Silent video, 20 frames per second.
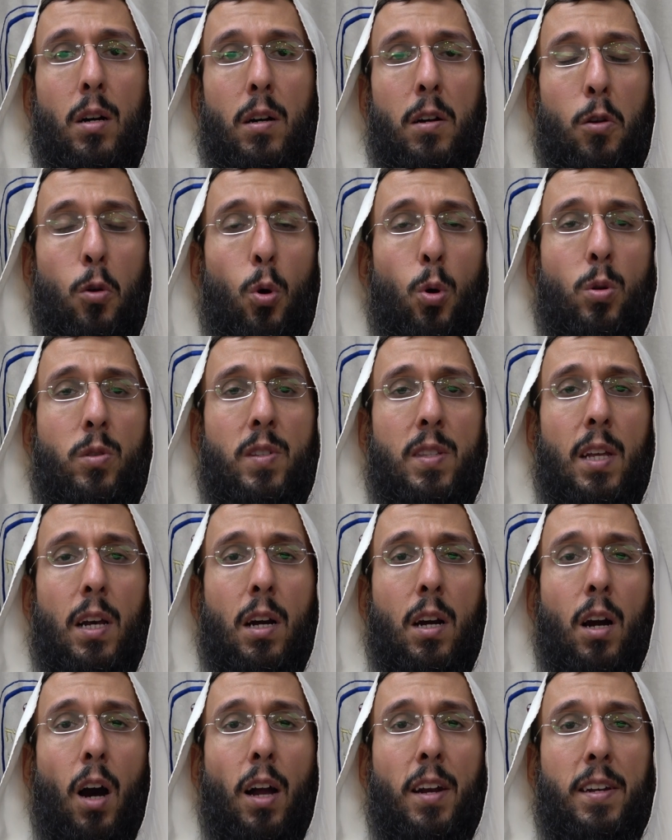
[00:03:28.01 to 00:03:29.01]
close the
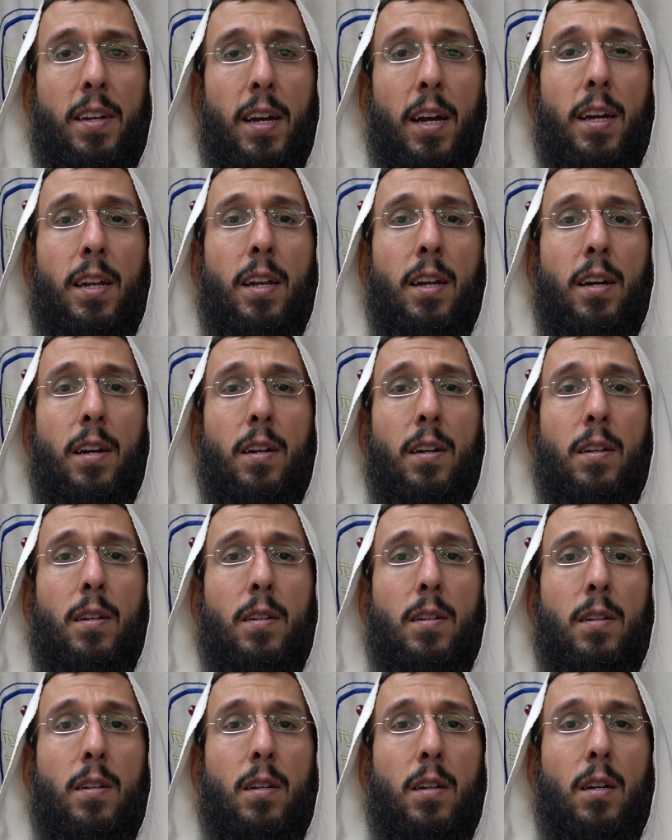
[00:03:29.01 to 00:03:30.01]
container
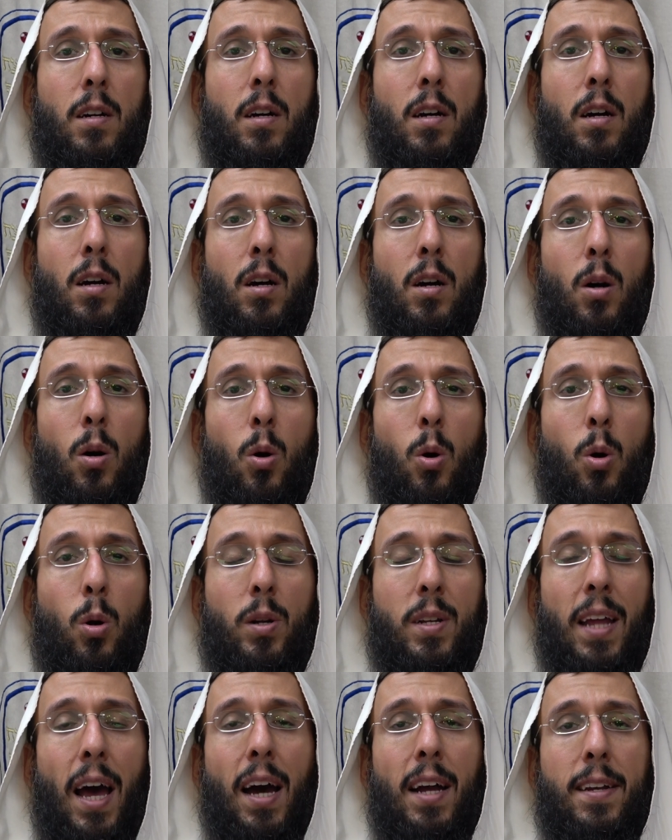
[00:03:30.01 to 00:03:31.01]
or
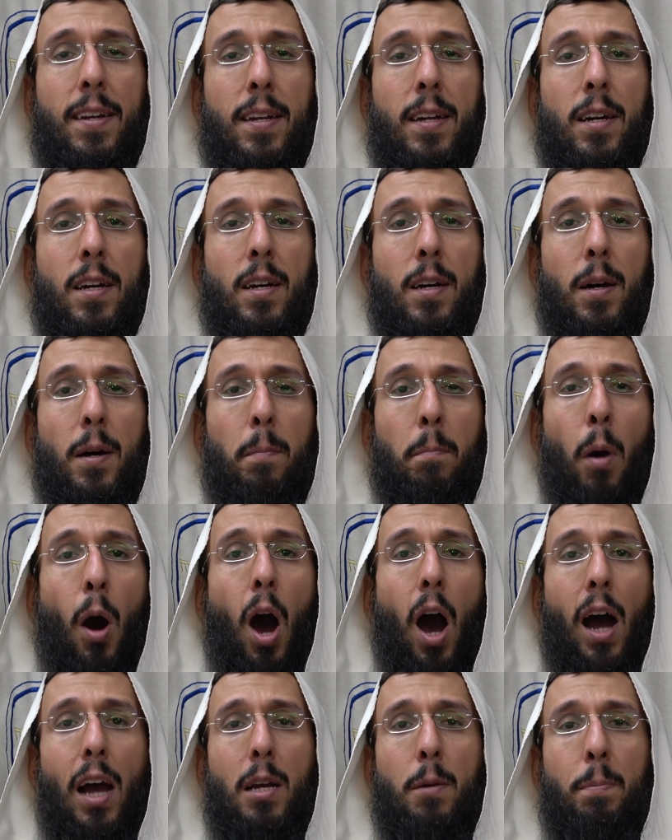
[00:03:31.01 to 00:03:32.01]
that
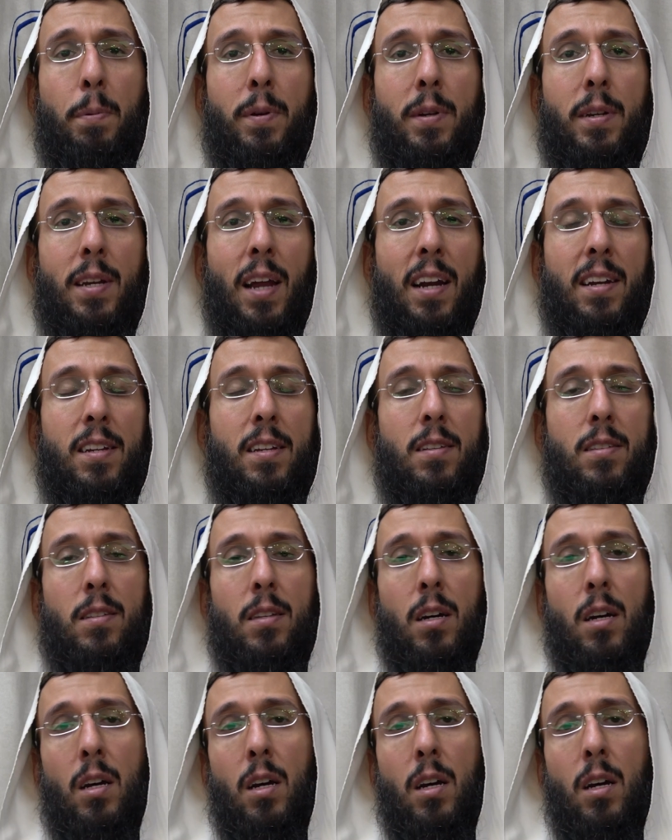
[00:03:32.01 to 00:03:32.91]
pipe that is